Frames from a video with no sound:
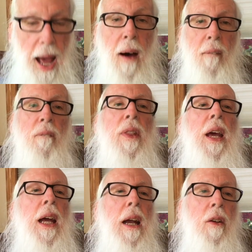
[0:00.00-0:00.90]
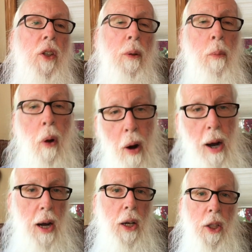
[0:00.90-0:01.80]
Now, Amen. here's some
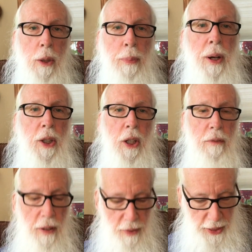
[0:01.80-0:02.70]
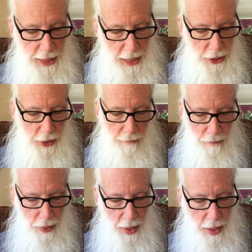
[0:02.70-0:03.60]
more spiritual vivisection.
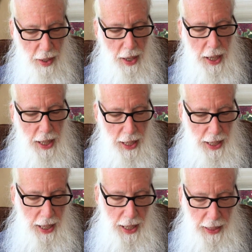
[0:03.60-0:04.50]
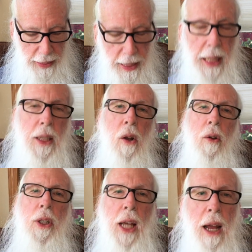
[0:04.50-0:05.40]
It says in
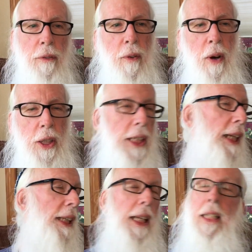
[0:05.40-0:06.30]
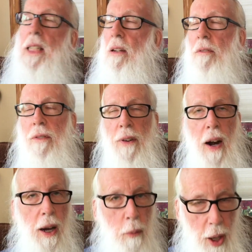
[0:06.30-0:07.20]
Hosea 4 6, and this is a
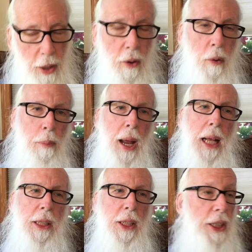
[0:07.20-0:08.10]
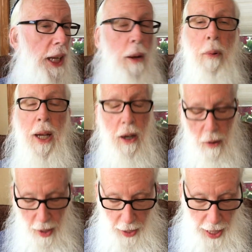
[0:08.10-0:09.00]
very well known passage, again, we
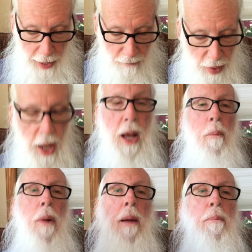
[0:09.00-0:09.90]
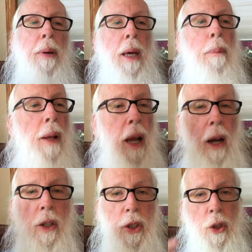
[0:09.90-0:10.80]
hear it a lot My people
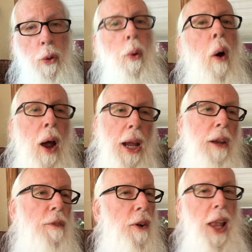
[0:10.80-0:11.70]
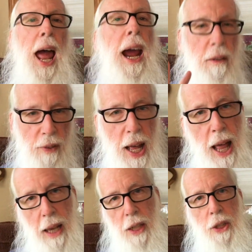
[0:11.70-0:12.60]
are destroyed for lack of
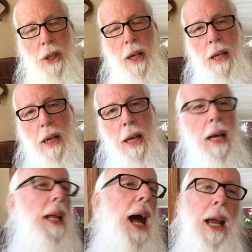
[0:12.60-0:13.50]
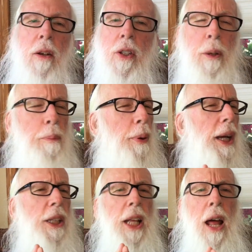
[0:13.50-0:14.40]
knowledge. And I used to
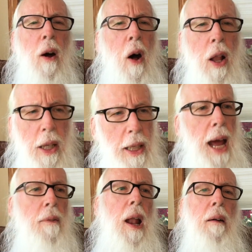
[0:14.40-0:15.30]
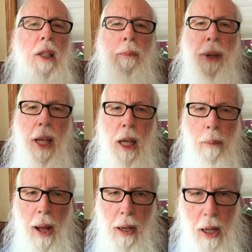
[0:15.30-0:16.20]
preach that all the time when I was speaking
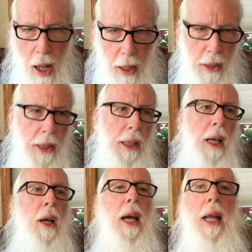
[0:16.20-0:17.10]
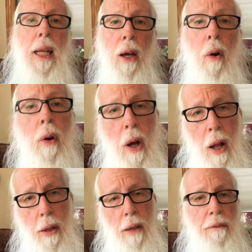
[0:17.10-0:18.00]
about cults and the
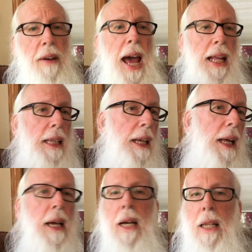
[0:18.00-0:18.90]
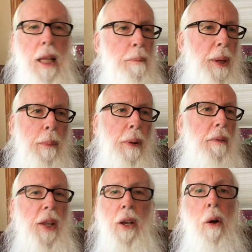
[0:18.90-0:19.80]
occult, the fact that that people,
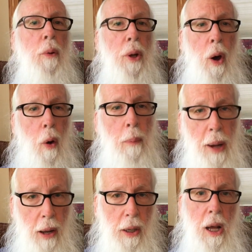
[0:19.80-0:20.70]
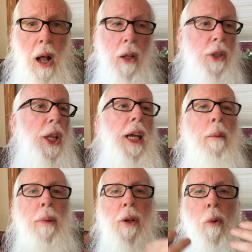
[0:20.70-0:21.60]
if they don't know about cults, they
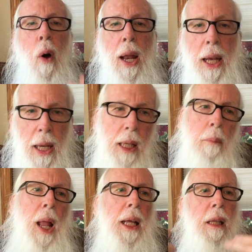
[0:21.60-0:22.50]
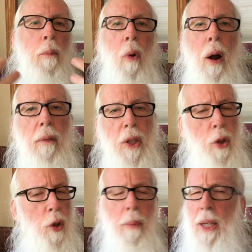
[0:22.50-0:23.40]
can be drawn into them, like the
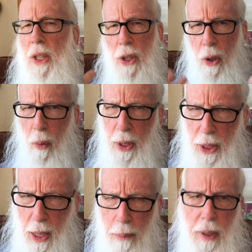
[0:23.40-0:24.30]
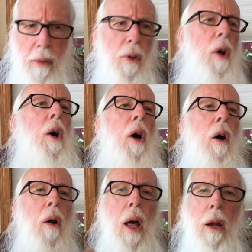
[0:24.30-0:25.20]
Mormons, who can be so deceptive,
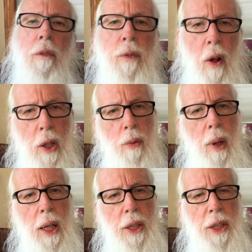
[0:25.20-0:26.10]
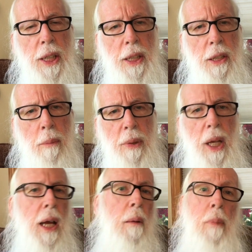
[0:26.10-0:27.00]
or other false religious systems.
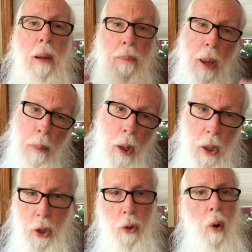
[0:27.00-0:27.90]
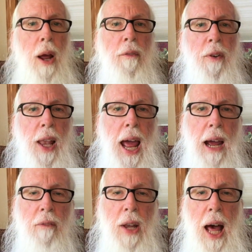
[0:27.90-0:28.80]
My people are destroyed for
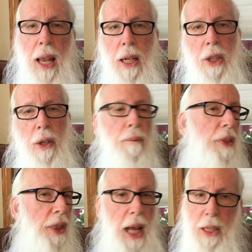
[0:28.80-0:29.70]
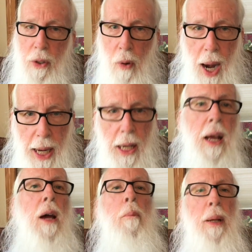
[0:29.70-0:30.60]
lack of knowledge. That's great
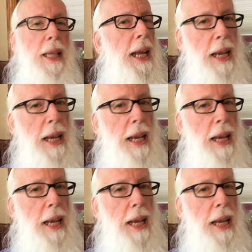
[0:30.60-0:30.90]
but they